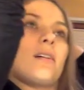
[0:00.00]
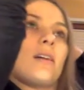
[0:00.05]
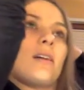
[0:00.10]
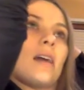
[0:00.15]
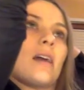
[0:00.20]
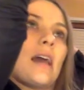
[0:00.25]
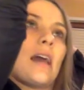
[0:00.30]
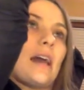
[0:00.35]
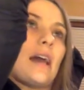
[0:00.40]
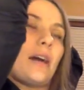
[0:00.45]

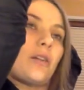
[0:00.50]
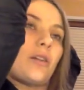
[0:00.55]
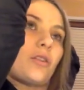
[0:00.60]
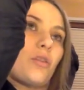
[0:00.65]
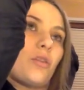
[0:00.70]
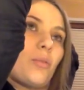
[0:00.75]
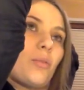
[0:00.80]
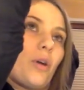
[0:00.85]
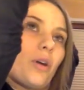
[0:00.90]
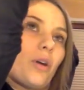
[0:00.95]
hair to the
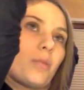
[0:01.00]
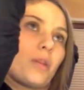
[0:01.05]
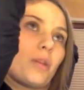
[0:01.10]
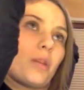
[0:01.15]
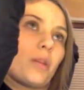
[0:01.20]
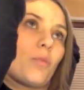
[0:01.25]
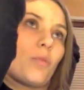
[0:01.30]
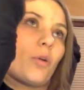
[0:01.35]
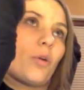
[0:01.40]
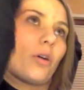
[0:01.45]
bottom
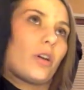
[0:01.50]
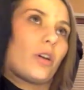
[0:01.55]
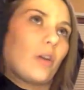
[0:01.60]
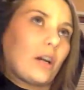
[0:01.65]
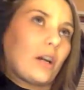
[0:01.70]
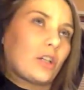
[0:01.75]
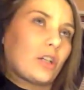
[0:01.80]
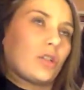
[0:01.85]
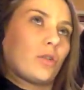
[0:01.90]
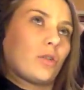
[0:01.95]
anymore, you're actually
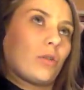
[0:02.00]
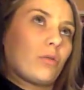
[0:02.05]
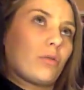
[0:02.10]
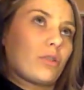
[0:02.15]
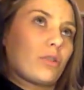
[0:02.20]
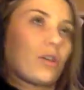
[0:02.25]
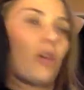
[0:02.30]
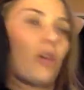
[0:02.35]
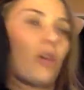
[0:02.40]
doing what's called a